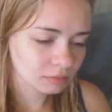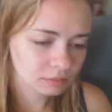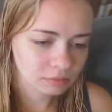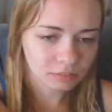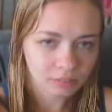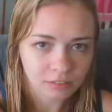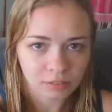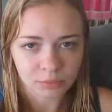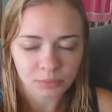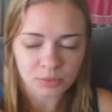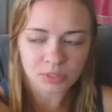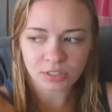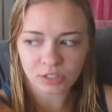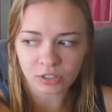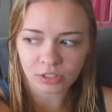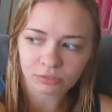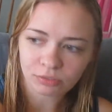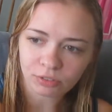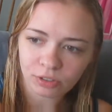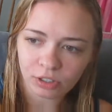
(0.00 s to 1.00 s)
it was
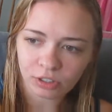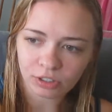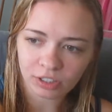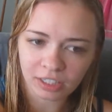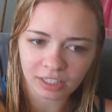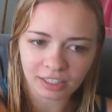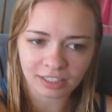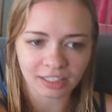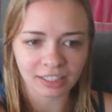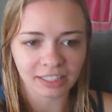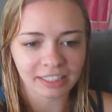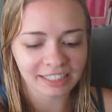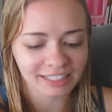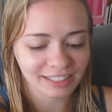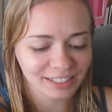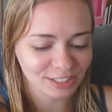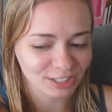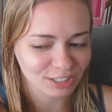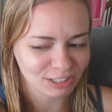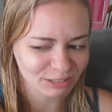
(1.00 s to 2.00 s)
good for her to get clean
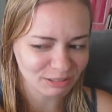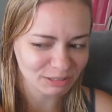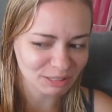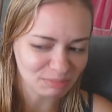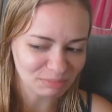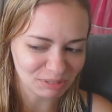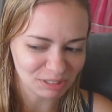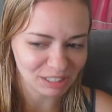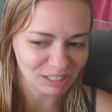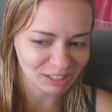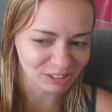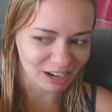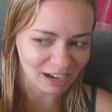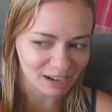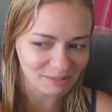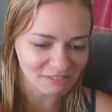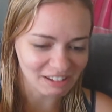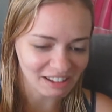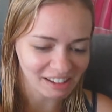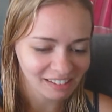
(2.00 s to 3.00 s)
because she was pretty
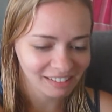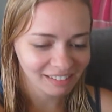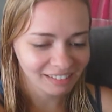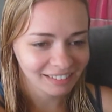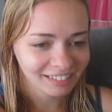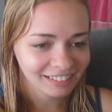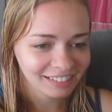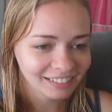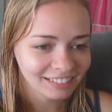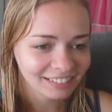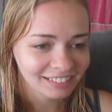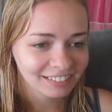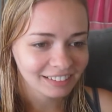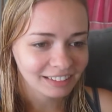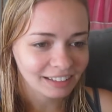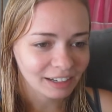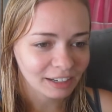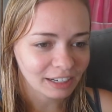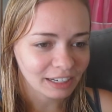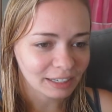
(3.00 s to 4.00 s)
grimy.
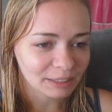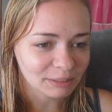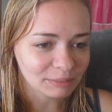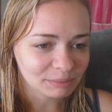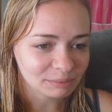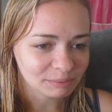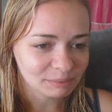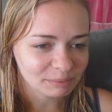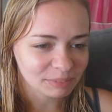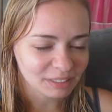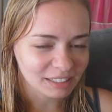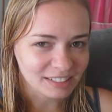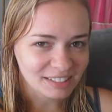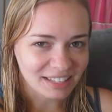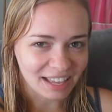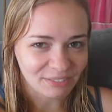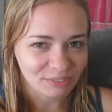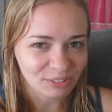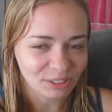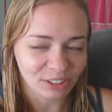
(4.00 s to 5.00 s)
Plus,
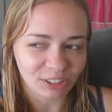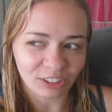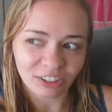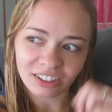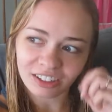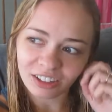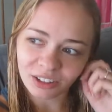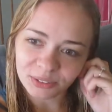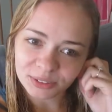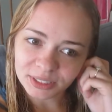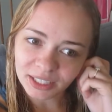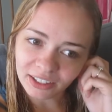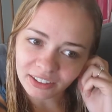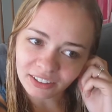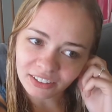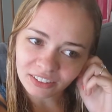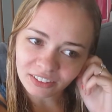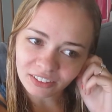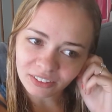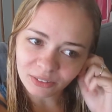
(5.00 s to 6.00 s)
after you're in a
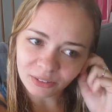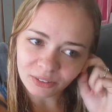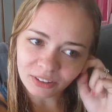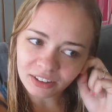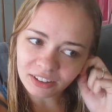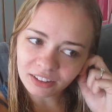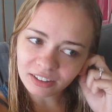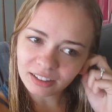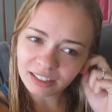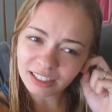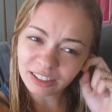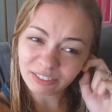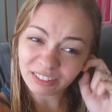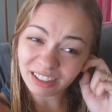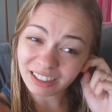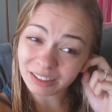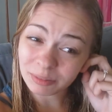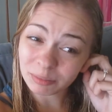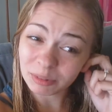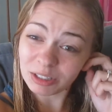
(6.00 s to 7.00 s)
hotel or even
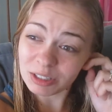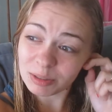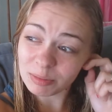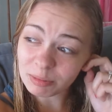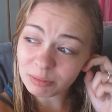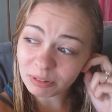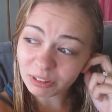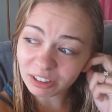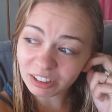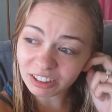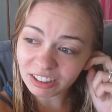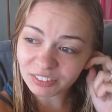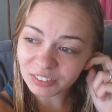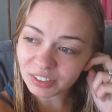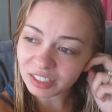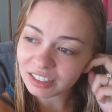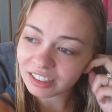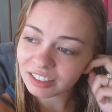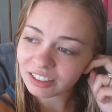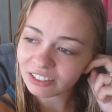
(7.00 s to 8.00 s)
an amusement park,
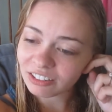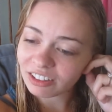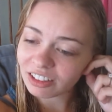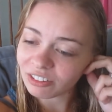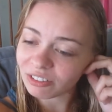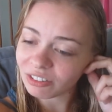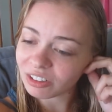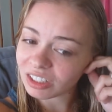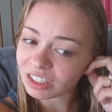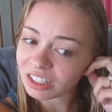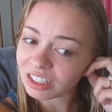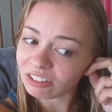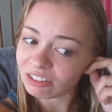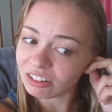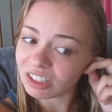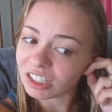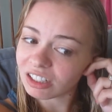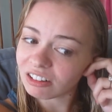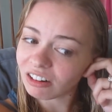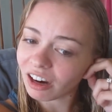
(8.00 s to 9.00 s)
like, you get really,
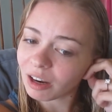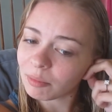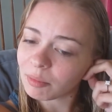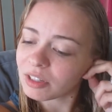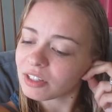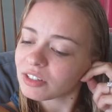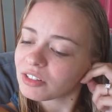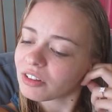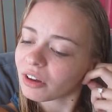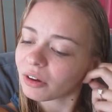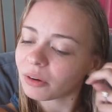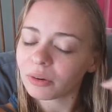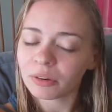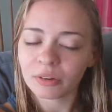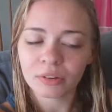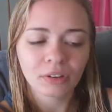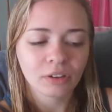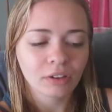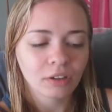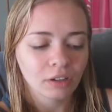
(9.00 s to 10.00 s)
really grimy. So,
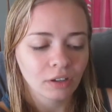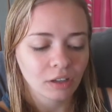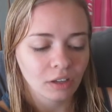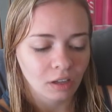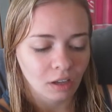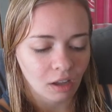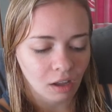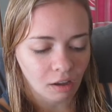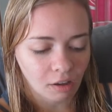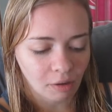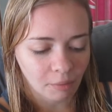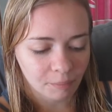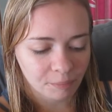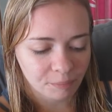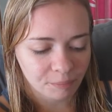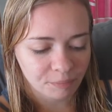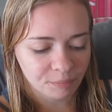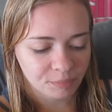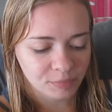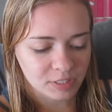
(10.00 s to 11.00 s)

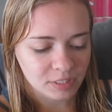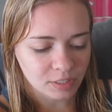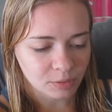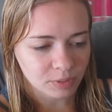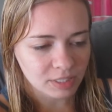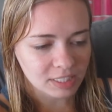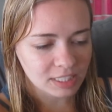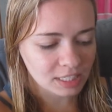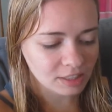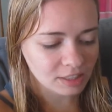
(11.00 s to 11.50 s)
so we did